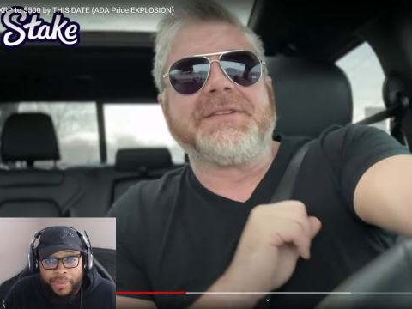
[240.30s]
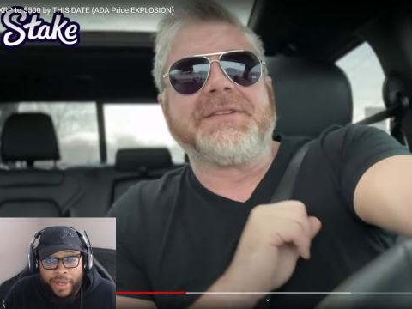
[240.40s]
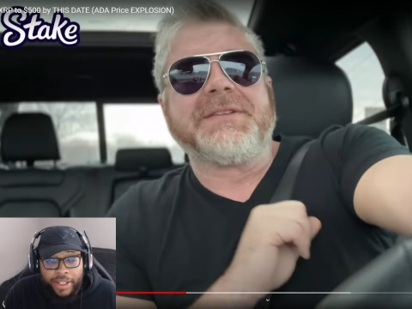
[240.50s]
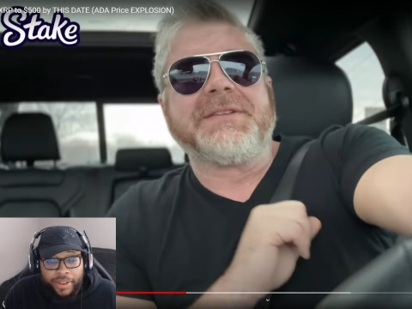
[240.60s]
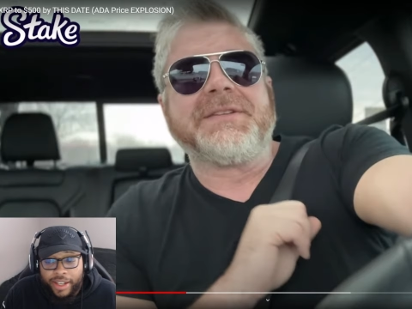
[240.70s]

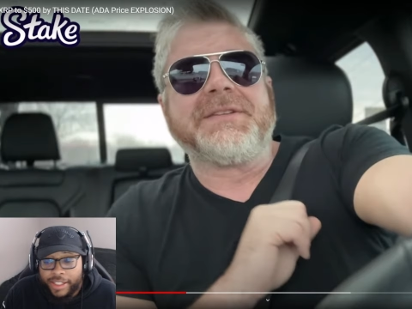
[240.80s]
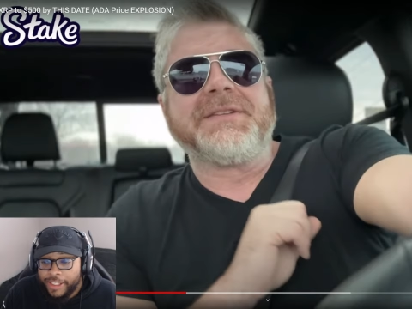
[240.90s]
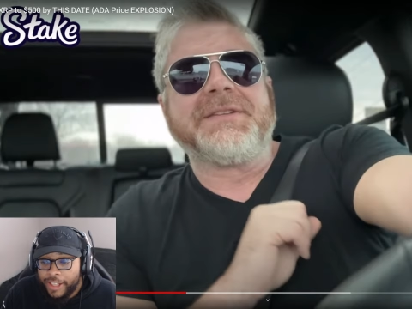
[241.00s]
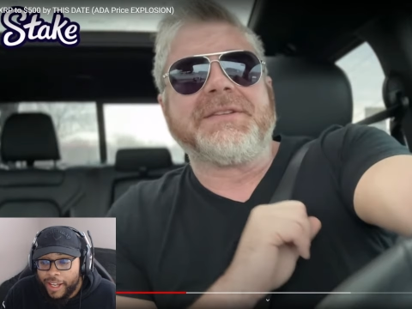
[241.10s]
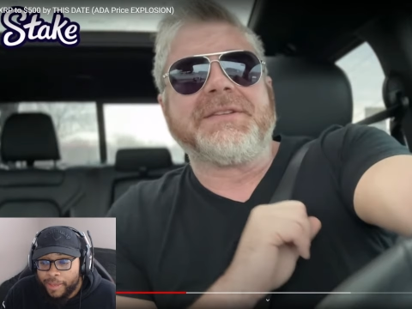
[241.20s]
Speaker 1: man, crazy
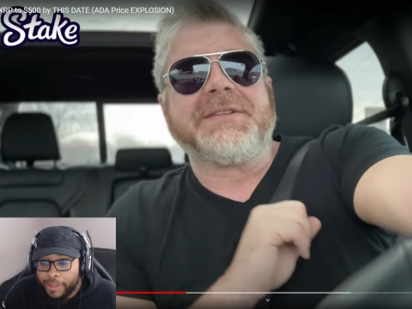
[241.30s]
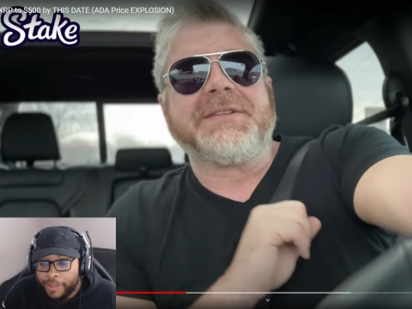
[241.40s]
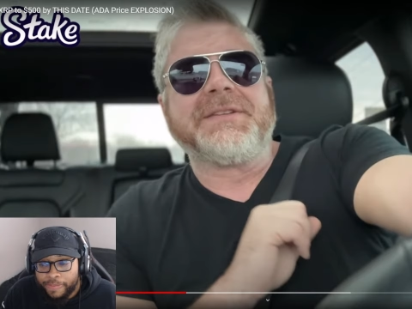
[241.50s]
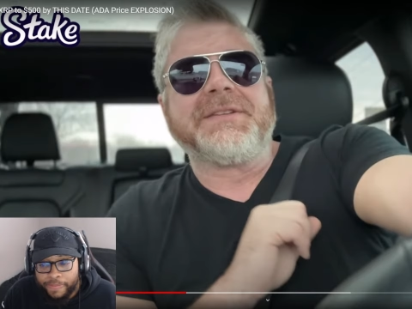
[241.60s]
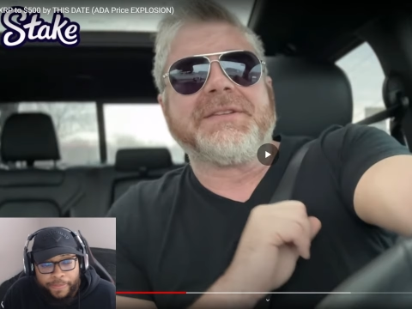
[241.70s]
times.
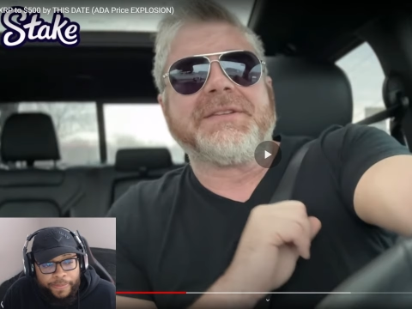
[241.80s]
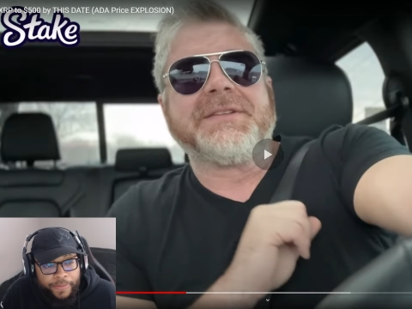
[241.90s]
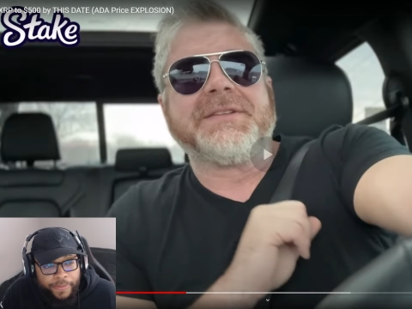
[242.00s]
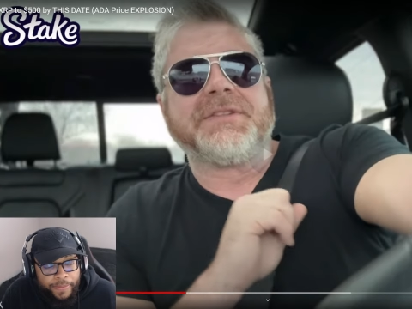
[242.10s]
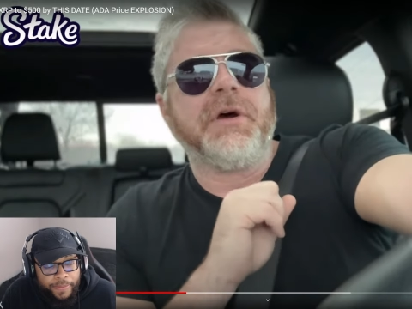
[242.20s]

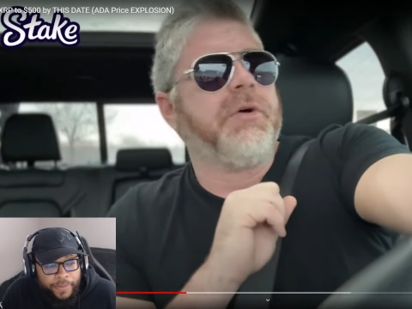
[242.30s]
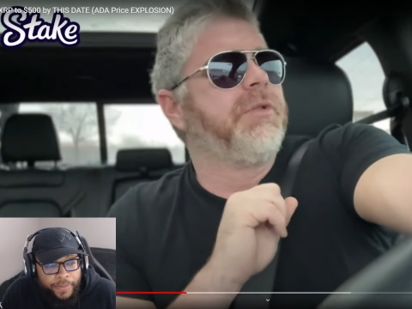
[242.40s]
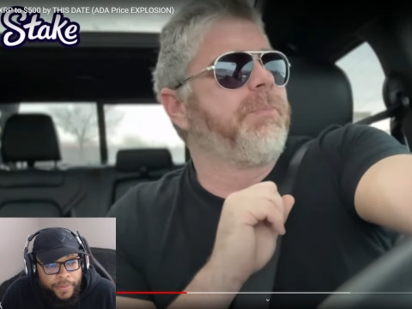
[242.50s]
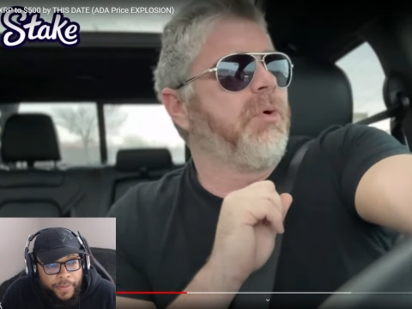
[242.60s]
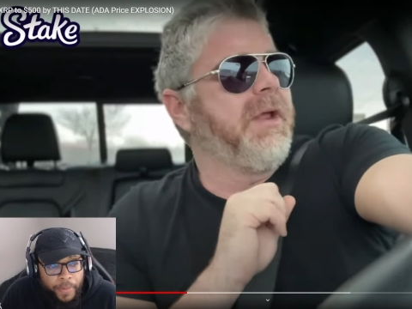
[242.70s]
Speaker 2: So the
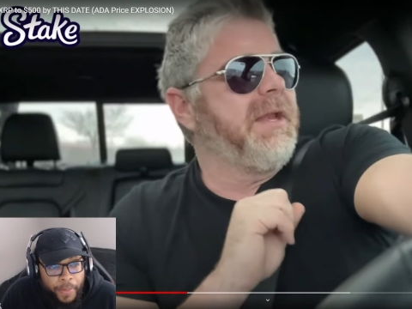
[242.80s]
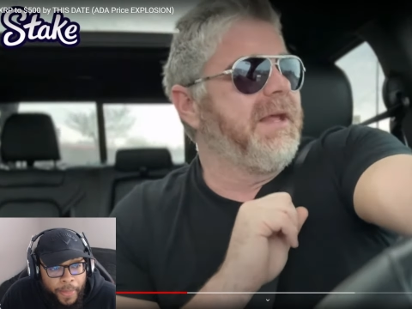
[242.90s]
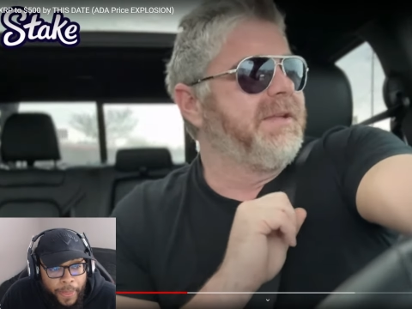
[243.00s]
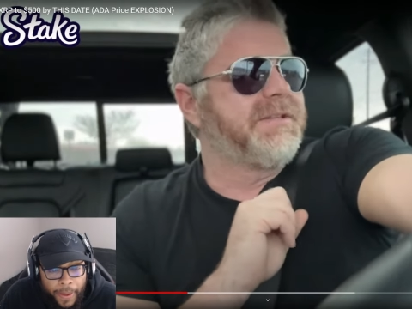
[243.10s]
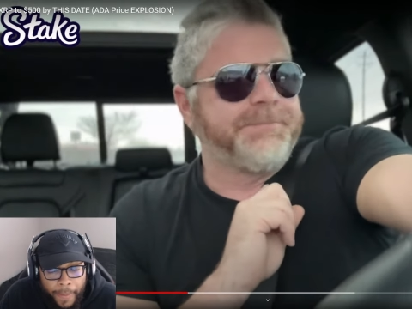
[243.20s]
point
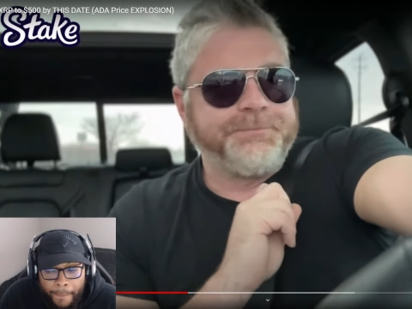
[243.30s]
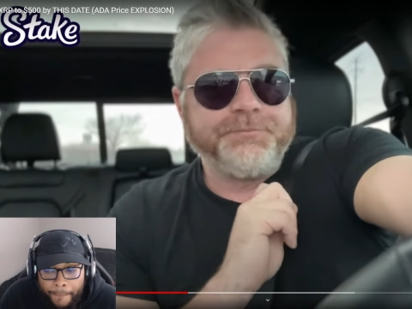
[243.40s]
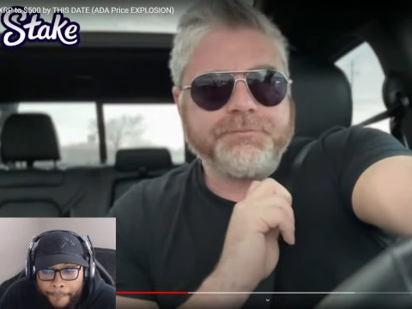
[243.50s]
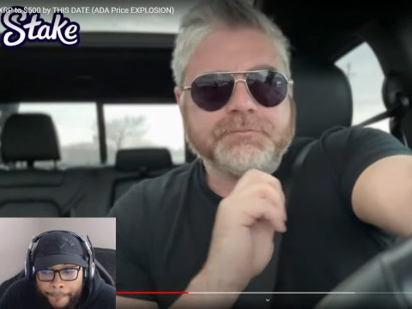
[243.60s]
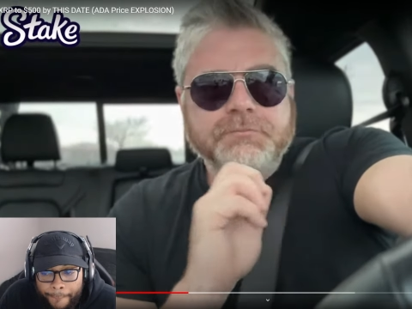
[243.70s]
is,
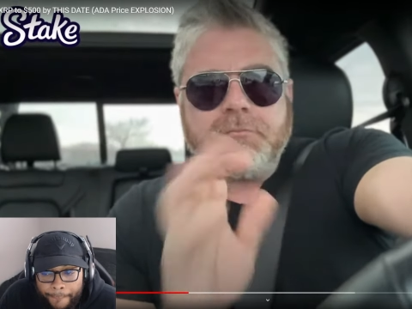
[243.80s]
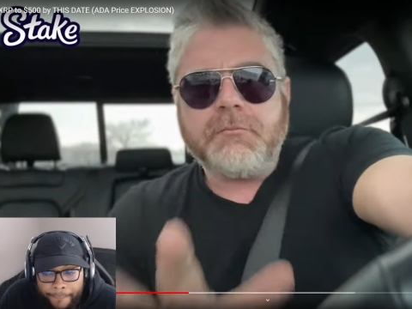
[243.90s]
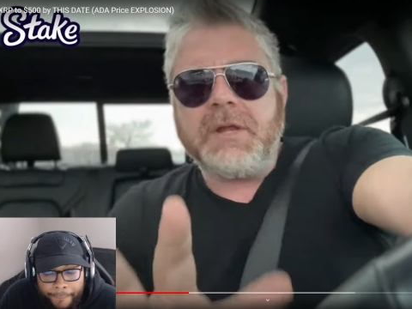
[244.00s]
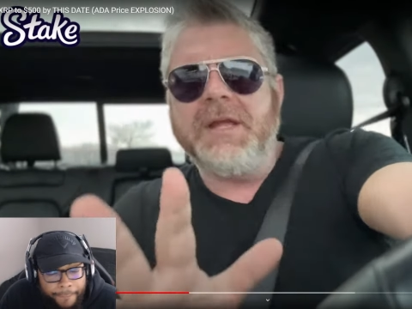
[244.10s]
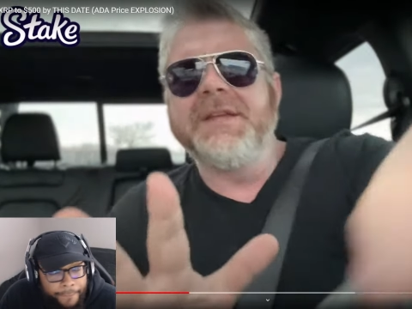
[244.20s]

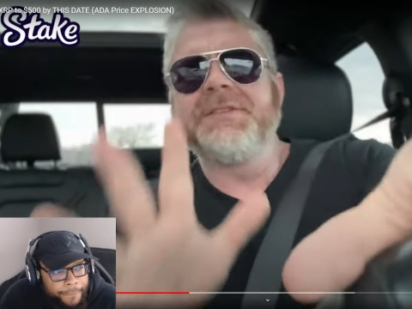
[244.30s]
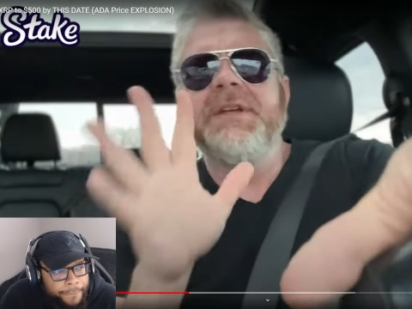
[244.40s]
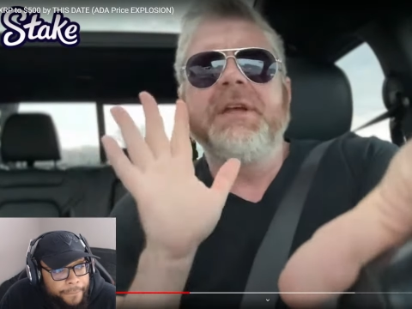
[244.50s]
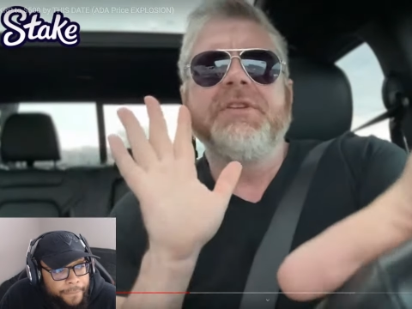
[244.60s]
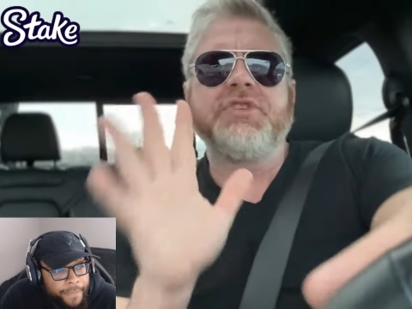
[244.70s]
is
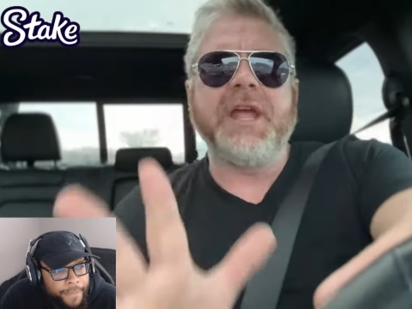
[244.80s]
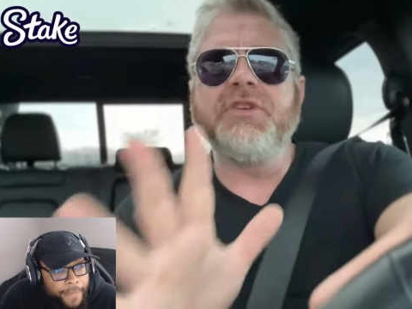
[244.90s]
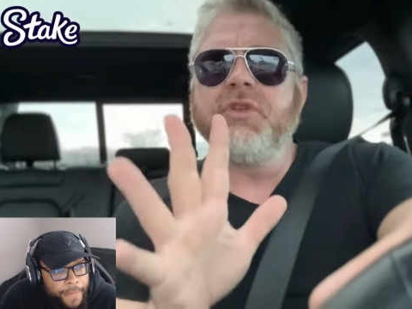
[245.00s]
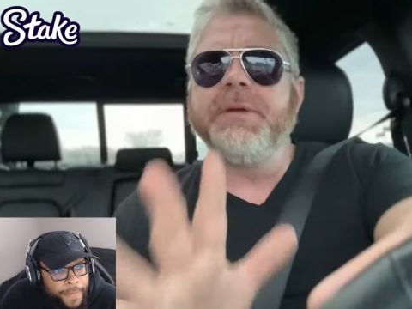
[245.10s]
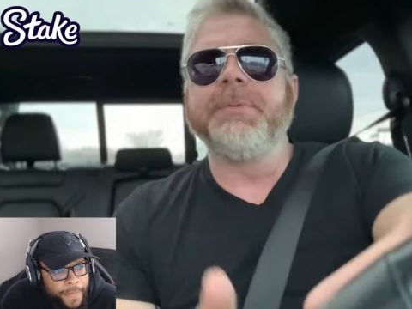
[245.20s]

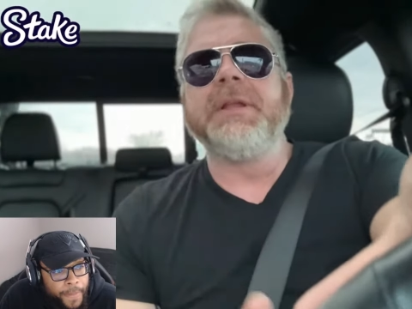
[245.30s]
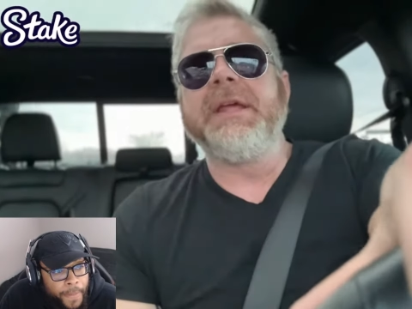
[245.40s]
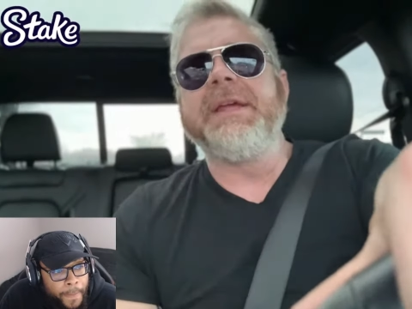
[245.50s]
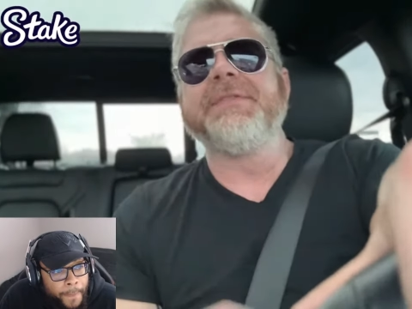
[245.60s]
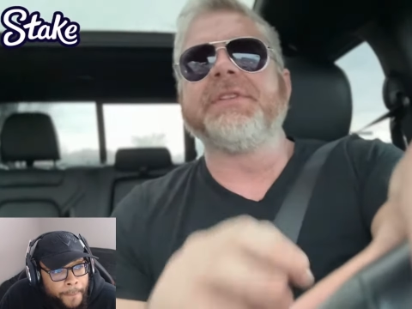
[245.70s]
Changelly
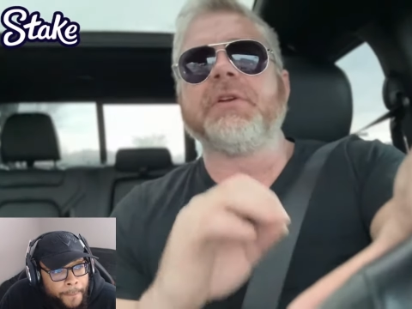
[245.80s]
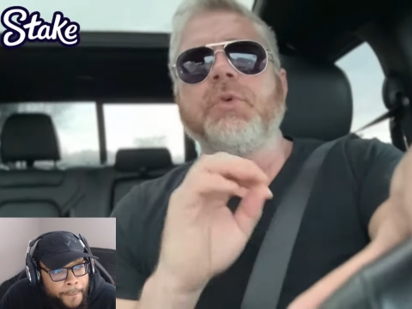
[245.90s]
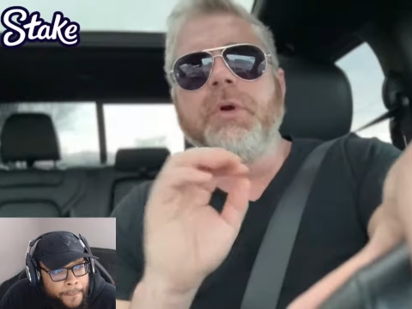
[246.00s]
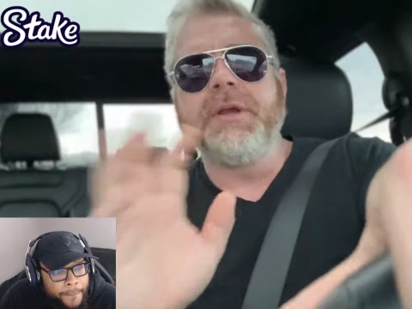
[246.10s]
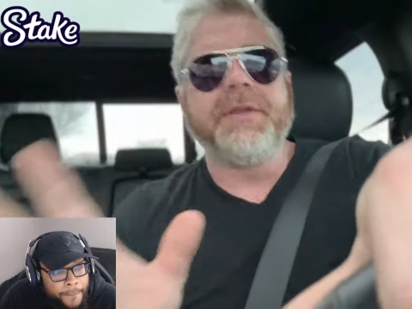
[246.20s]
believes that
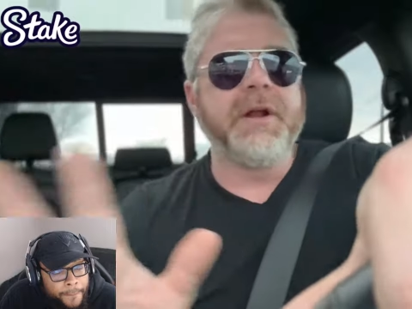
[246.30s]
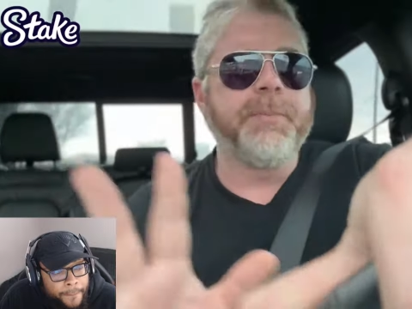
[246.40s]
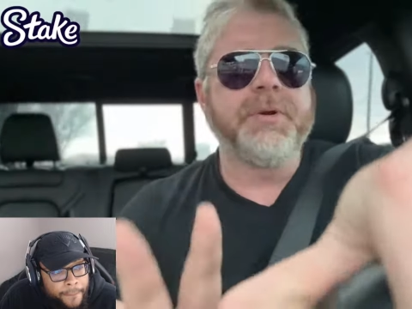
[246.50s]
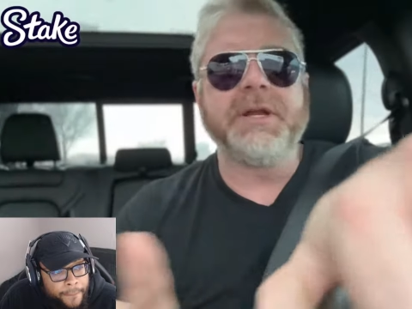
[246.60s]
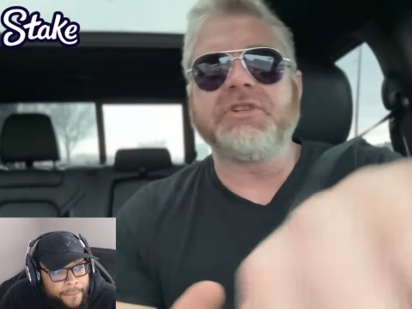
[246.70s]
according to their
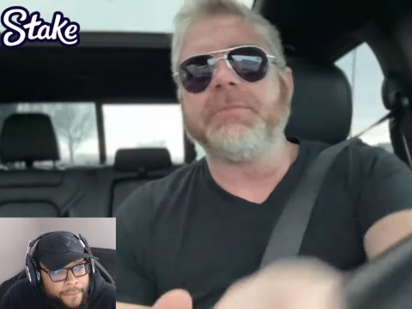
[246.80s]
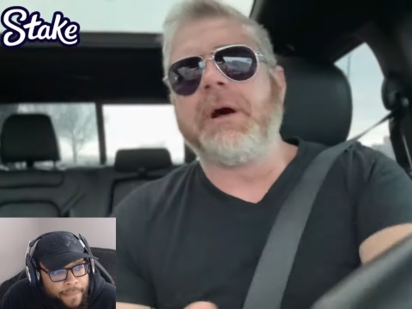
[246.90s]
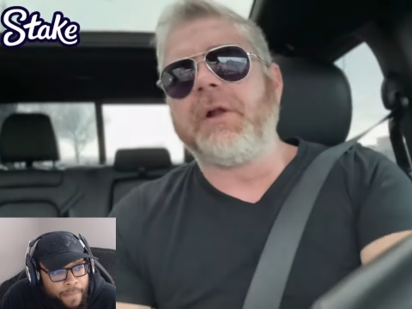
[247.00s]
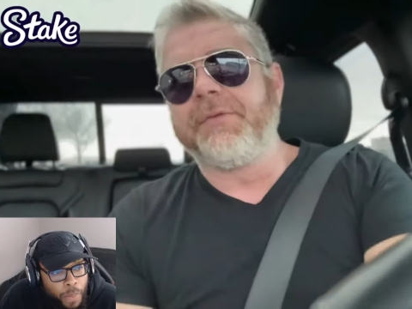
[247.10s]
prediction models,